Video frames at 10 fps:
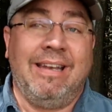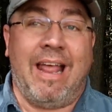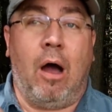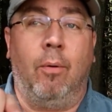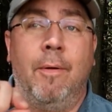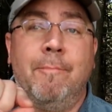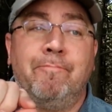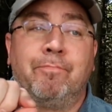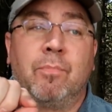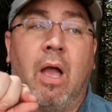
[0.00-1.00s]
Now,
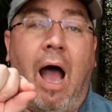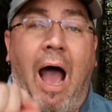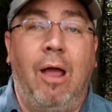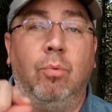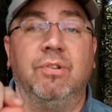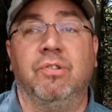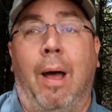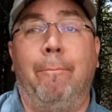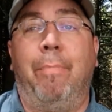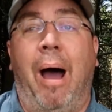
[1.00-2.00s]
I was
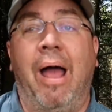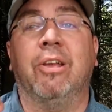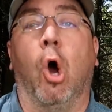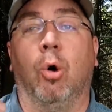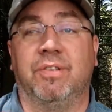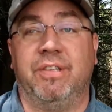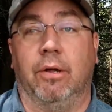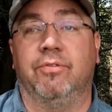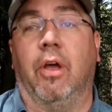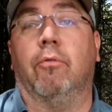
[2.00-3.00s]
not buying
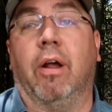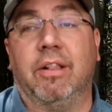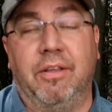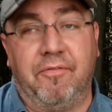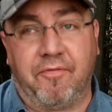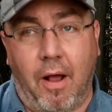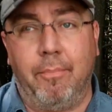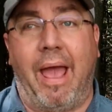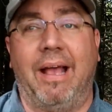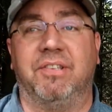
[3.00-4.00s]
wholesale directly
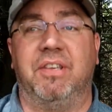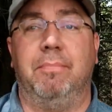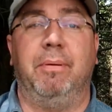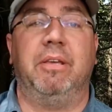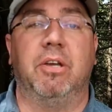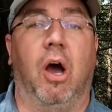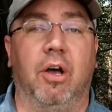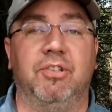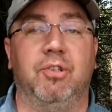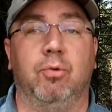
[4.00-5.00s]
from ESEE
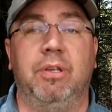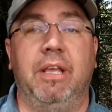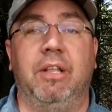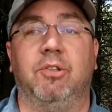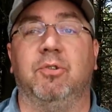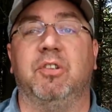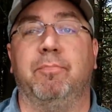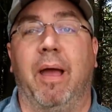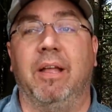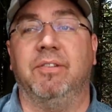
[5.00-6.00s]
because you needed to
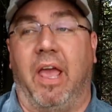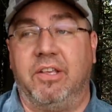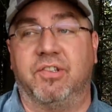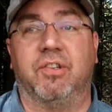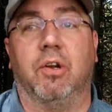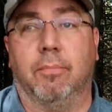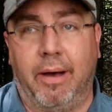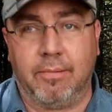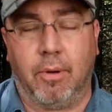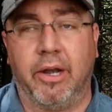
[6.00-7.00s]
spend a certain
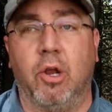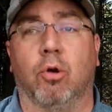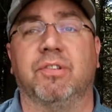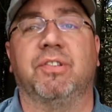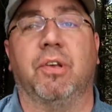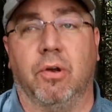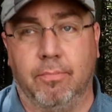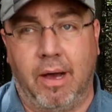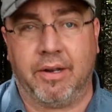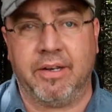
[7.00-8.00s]
amount of money or a certain
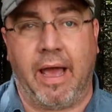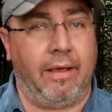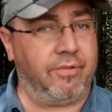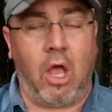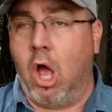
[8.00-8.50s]
amount of knives.